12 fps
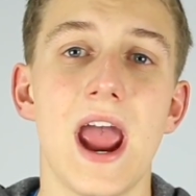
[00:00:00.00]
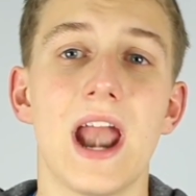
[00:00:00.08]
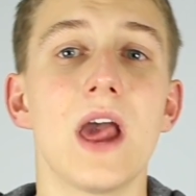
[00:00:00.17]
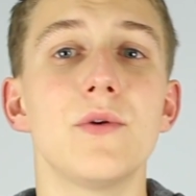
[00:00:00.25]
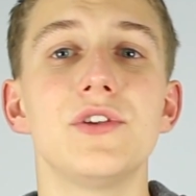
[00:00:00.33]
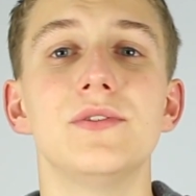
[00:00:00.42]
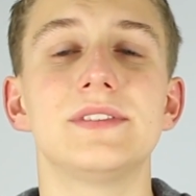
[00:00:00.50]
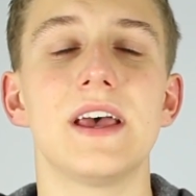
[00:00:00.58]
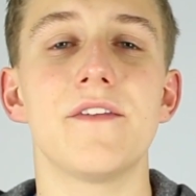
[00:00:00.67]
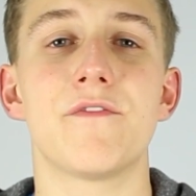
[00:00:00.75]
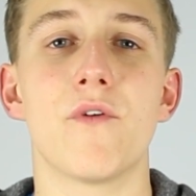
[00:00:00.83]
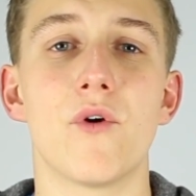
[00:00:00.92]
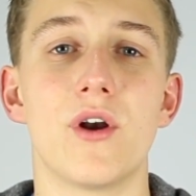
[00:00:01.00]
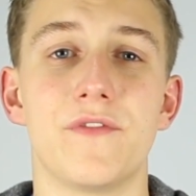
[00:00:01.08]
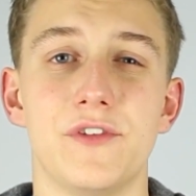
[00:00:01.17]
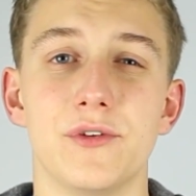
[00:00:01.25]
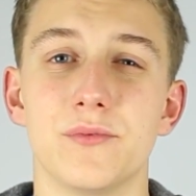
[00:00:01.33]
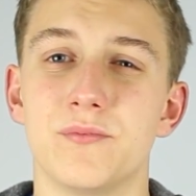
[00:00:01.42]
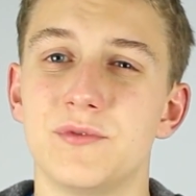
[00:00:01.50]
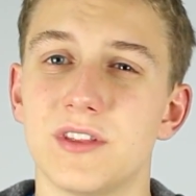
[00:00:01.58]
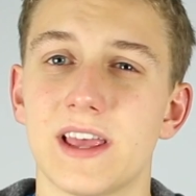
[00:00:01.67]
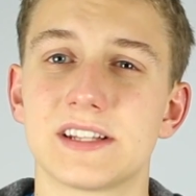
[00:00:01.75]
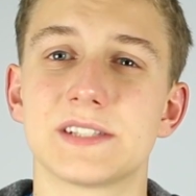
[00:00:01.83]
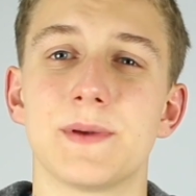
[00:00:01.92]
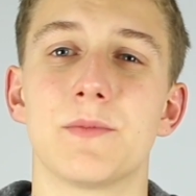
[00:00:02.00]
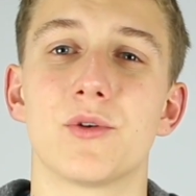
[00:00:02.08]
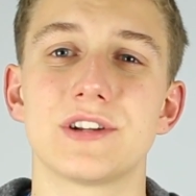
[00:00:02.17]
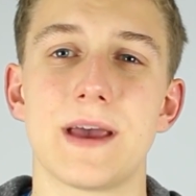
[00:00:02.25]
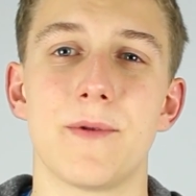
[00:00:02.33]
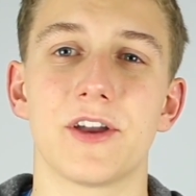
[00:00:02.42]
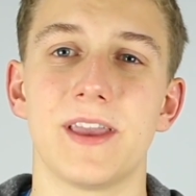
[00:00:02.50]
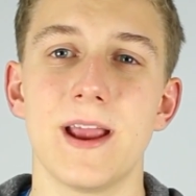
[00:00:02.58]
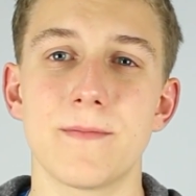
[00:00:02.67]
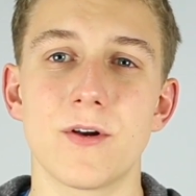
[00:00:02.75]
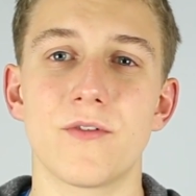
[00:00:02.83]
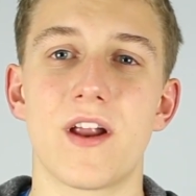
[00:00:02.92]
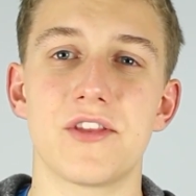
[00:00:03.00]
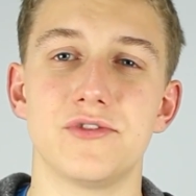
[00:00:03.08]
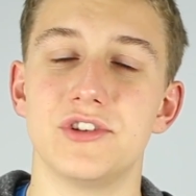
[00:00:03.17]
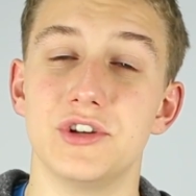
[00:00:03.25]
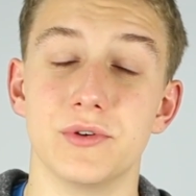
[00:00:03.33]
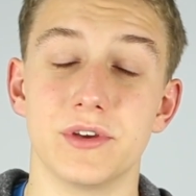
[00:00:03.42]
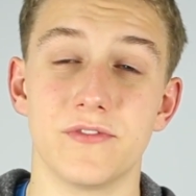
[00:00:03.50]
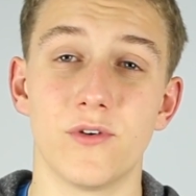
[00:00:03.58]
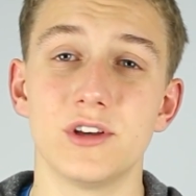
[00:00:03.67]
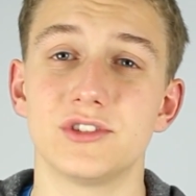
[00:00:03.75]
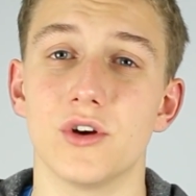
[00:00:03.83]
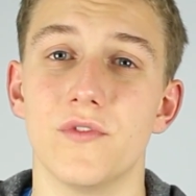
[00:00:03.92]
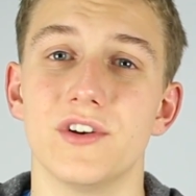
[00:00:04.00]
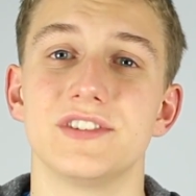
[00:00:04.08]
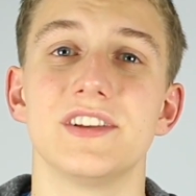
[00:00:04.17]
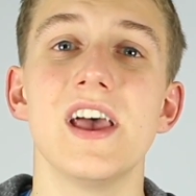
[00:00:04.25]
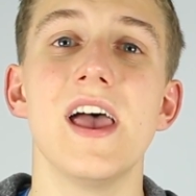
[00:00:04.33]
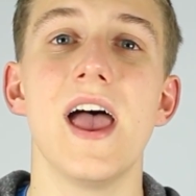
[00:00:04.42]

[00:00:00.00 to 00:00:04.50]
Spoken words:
And I would use that for if you like to spend more time on camera rather than doing voiceovers.